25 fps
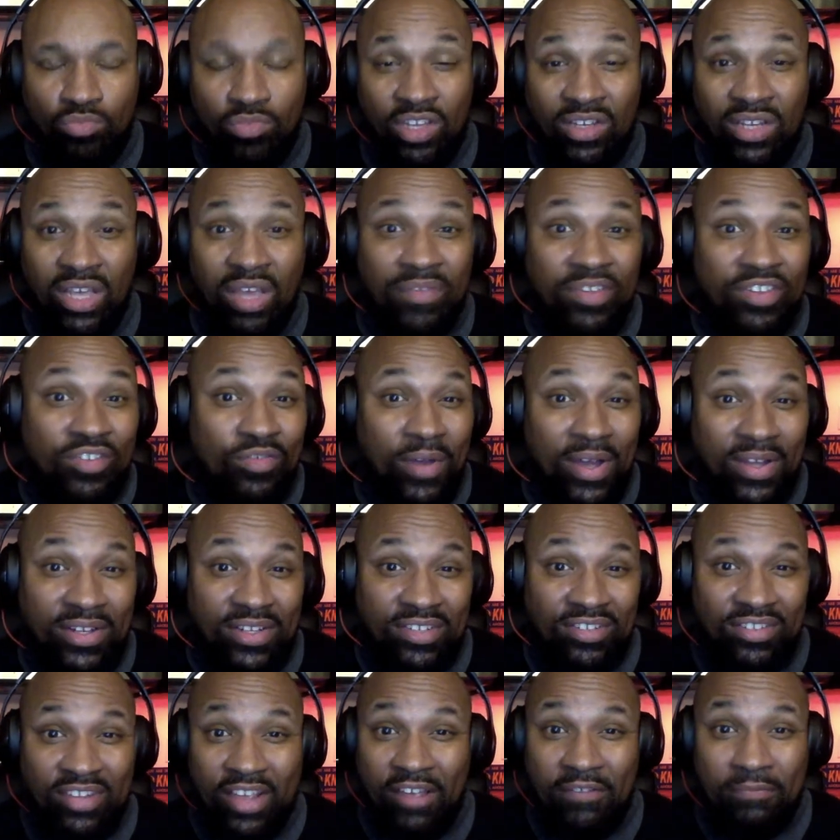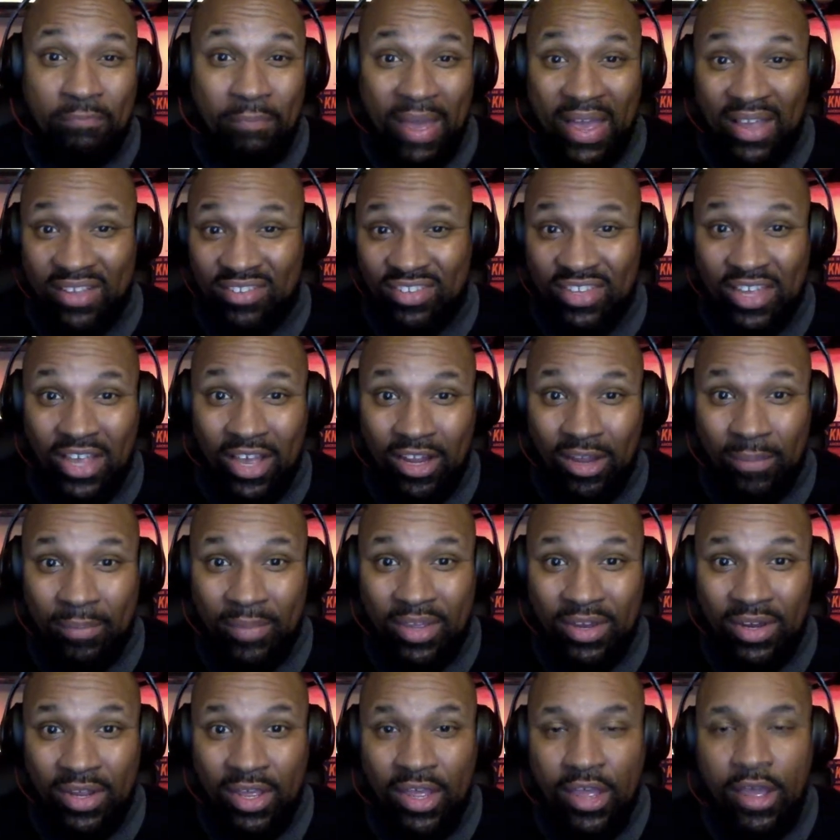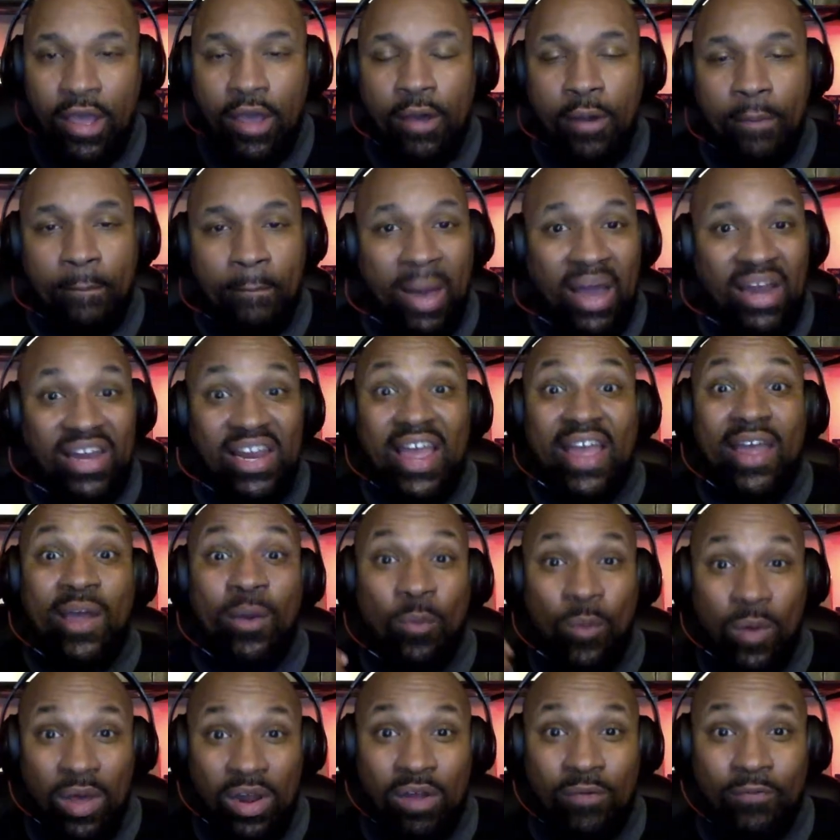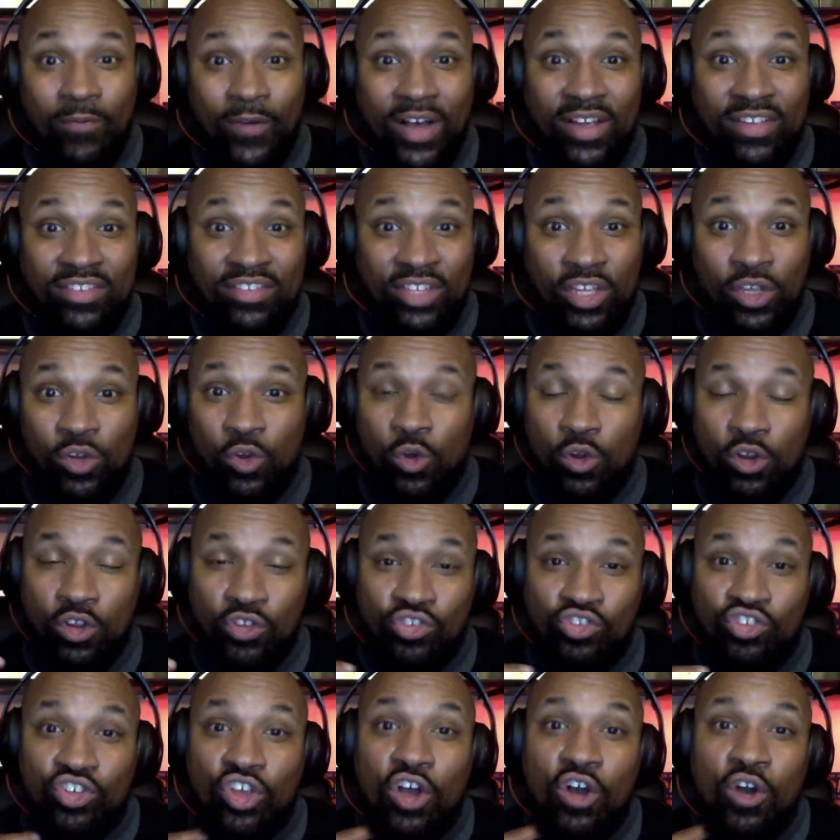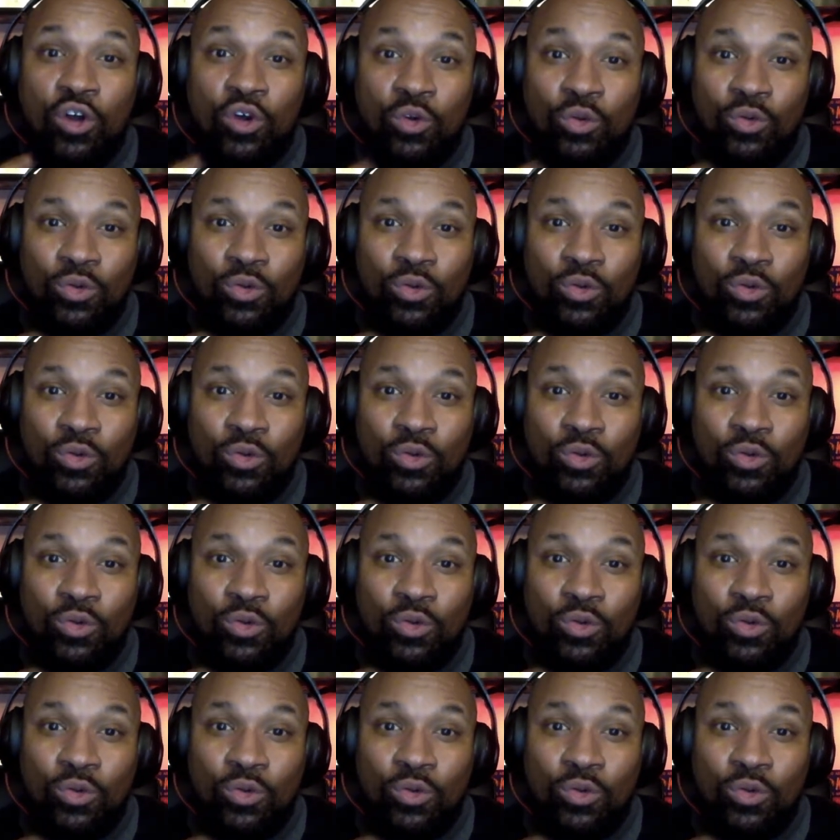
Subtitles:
David tried to save Max Kellerman by letting one of us get on the show.